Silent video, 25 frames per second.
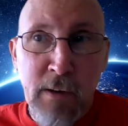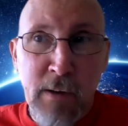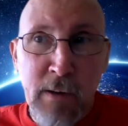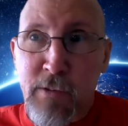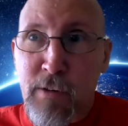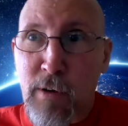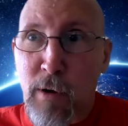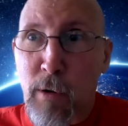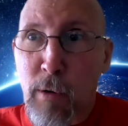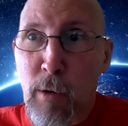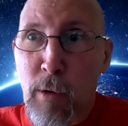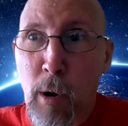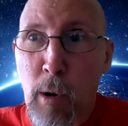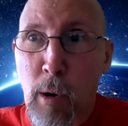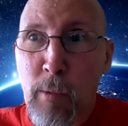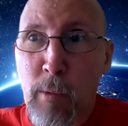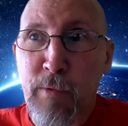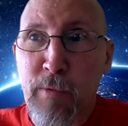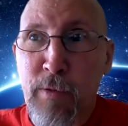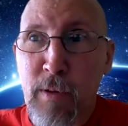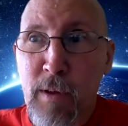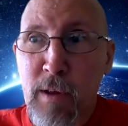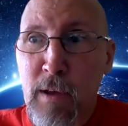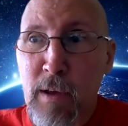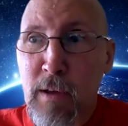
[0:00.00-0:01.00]
so
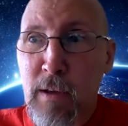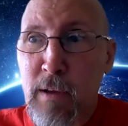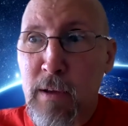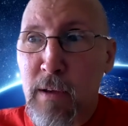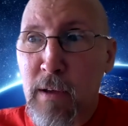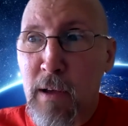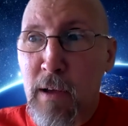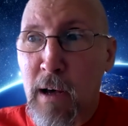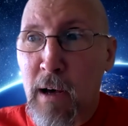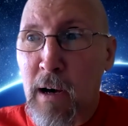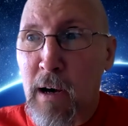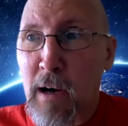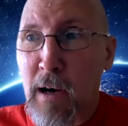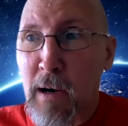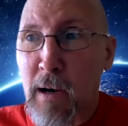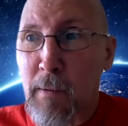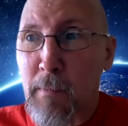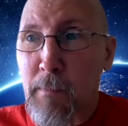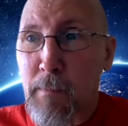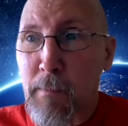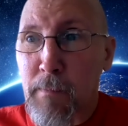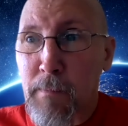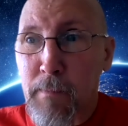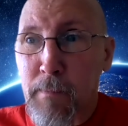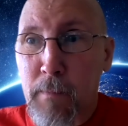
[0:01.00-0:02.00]
hopefully
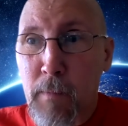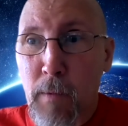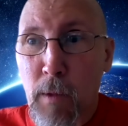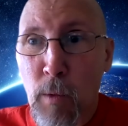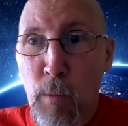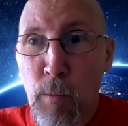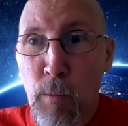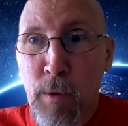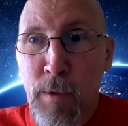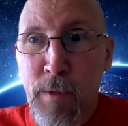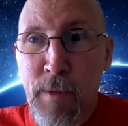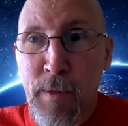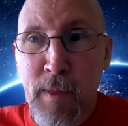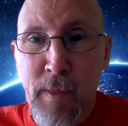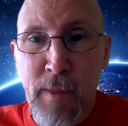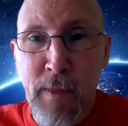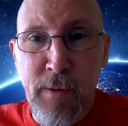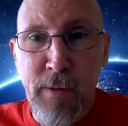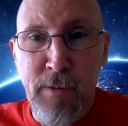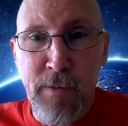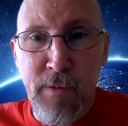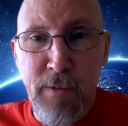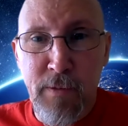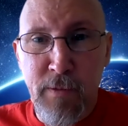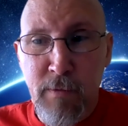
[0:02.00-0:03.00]
um, within
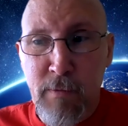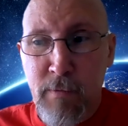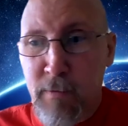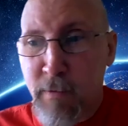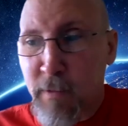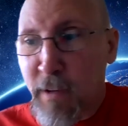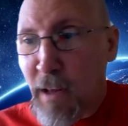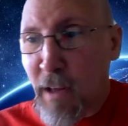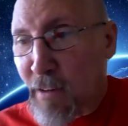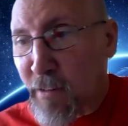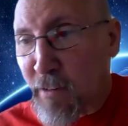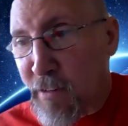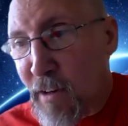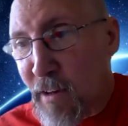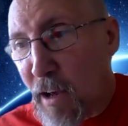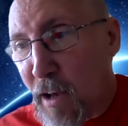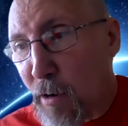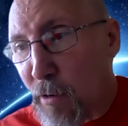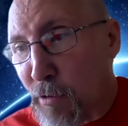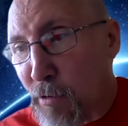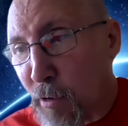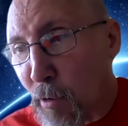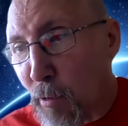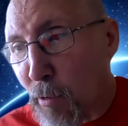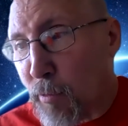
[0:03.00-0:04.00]
this next day
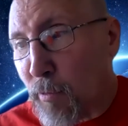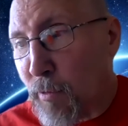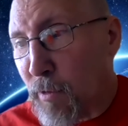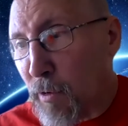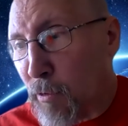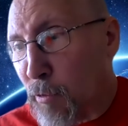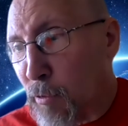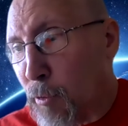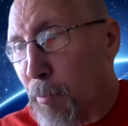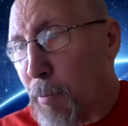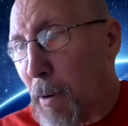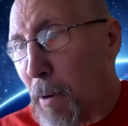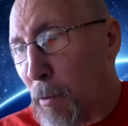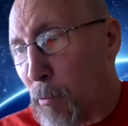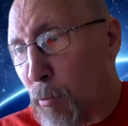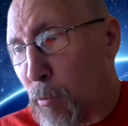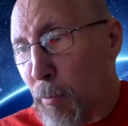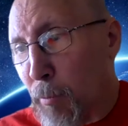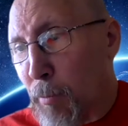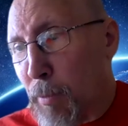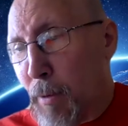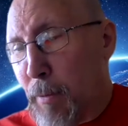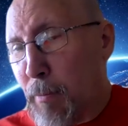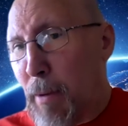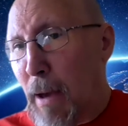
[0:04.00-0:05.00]
or so, the Groupon
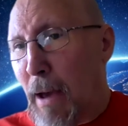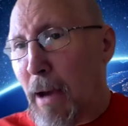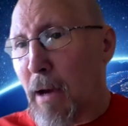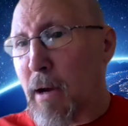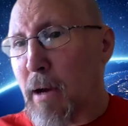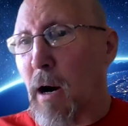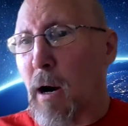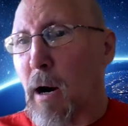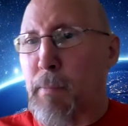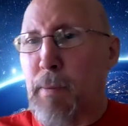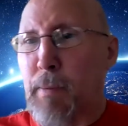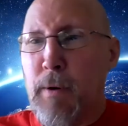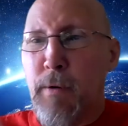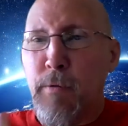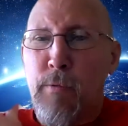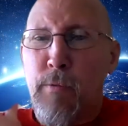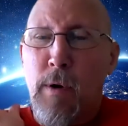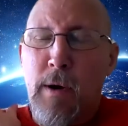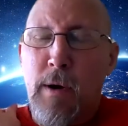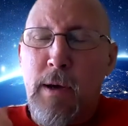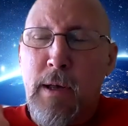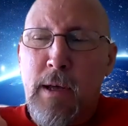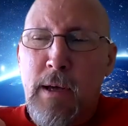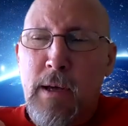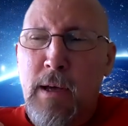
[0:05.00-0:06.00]
will be back up and
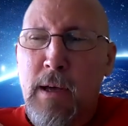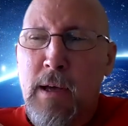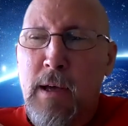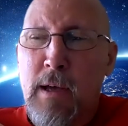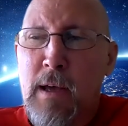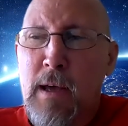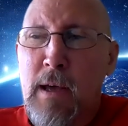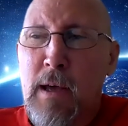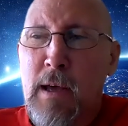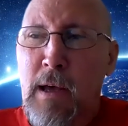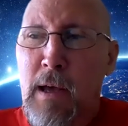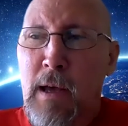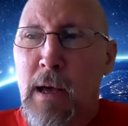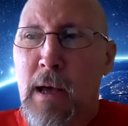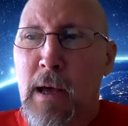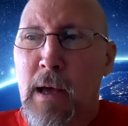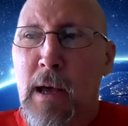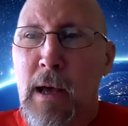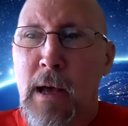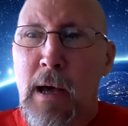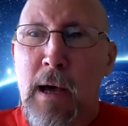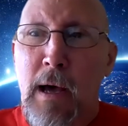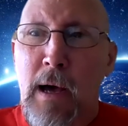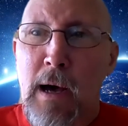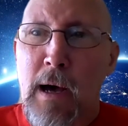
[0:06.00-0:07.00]
running.
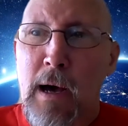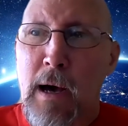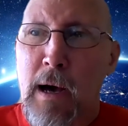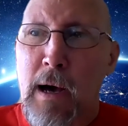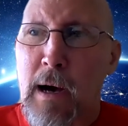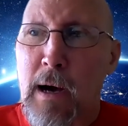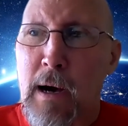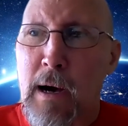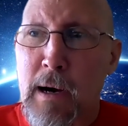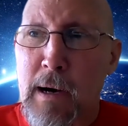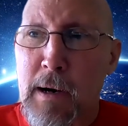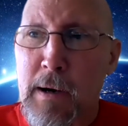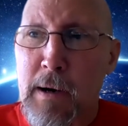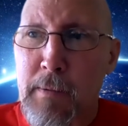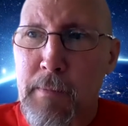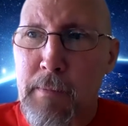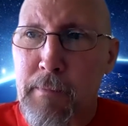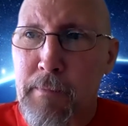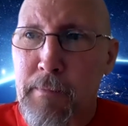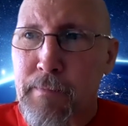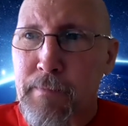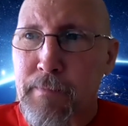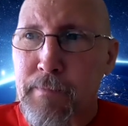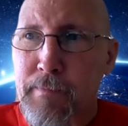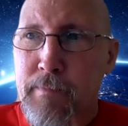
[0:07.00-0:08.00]
Because
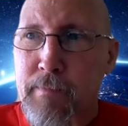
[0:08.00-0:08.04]
um,